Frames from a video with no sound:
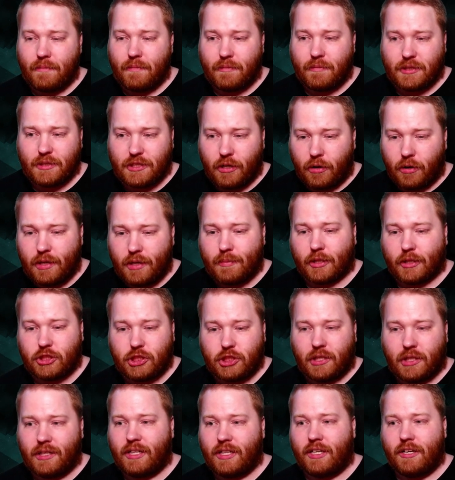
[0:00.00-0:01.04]
slowly but
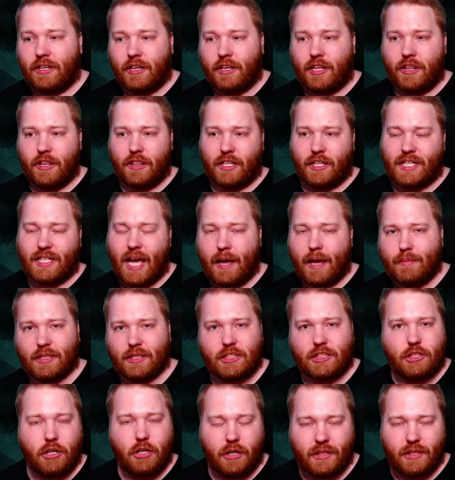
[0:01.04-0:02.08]
surely the tables
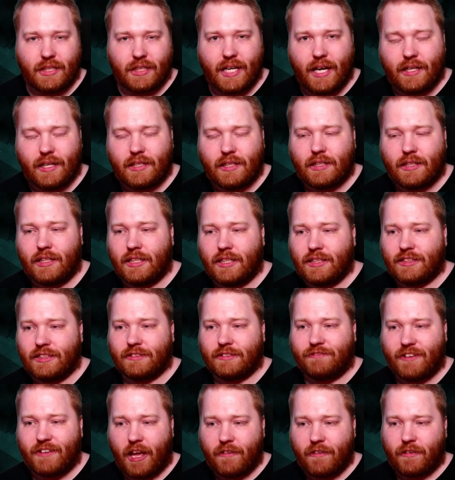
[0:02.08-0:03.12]
turned again in
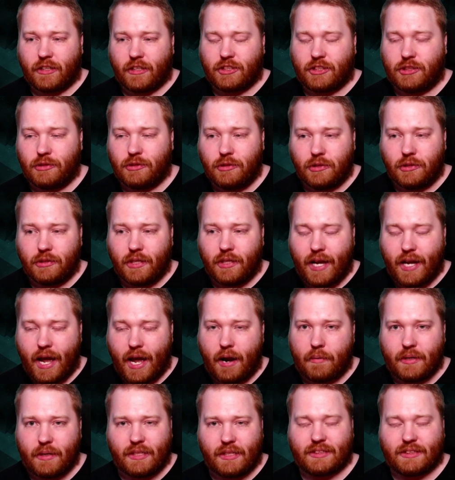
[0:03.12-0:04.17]
favor to
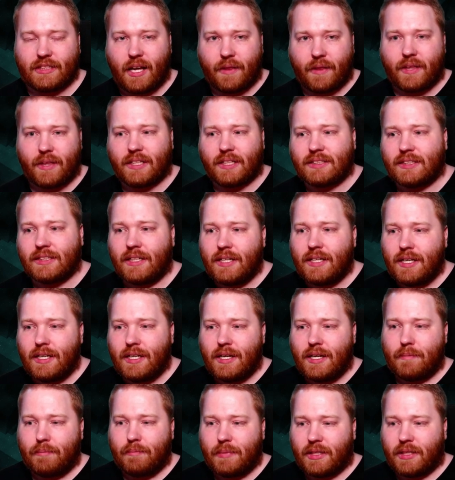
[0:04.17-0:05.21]
Eren and the others
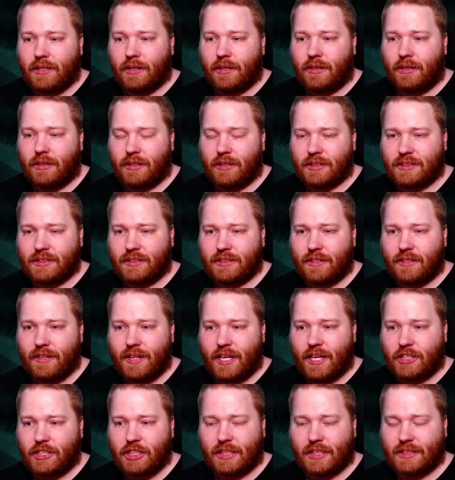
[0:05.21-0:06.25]
because
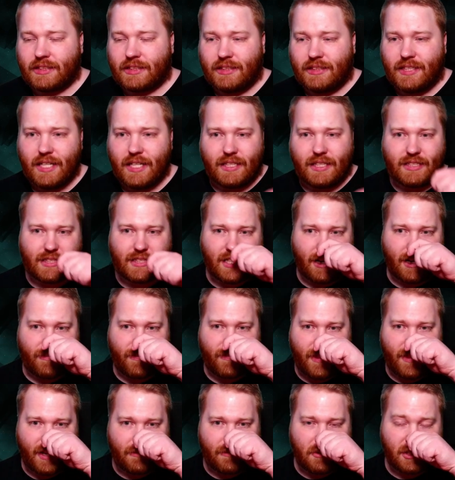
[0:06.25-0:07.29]
they just did stuff
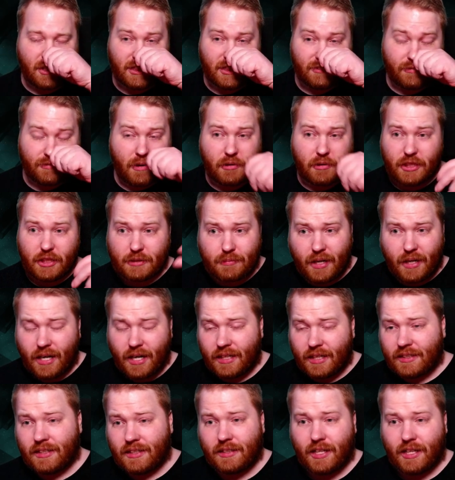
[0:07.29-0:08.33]
that wasn't very
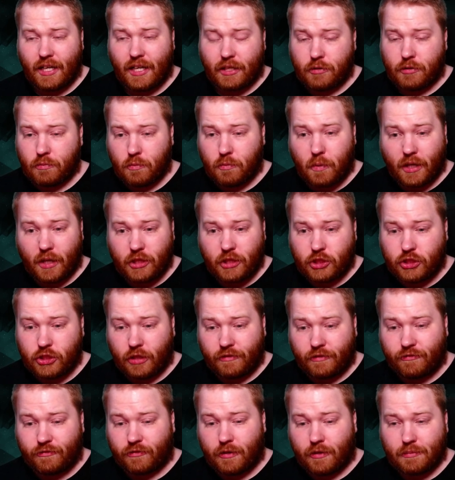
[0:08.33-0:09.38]
smart, like one
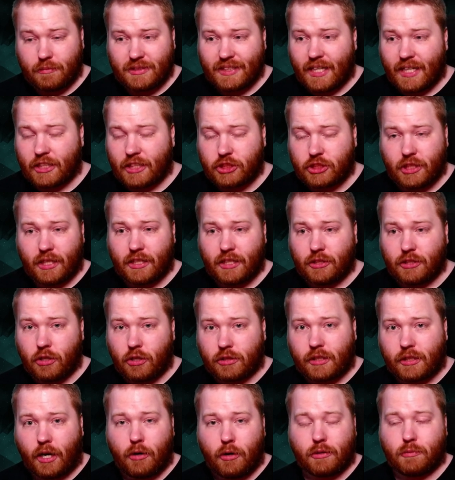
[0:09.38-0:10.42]
shot from Sasha
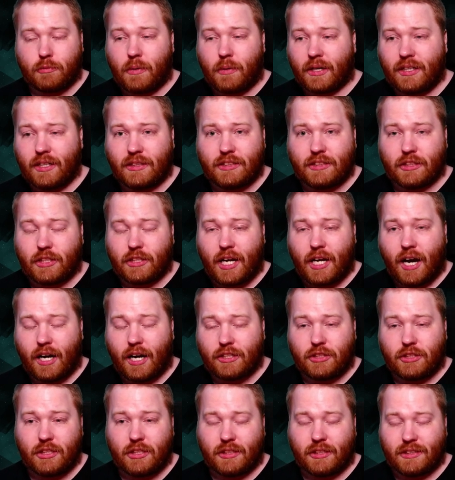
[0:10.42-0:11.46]
knocked out one in the Car
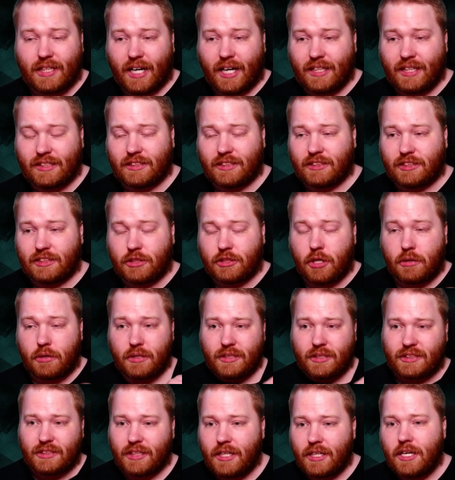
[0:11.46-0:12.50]
Titan's
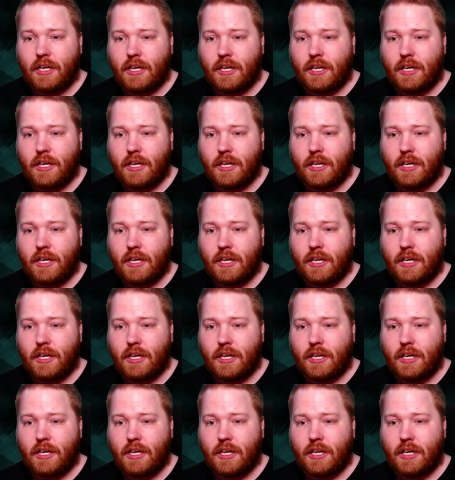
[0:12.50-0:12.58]
turrets.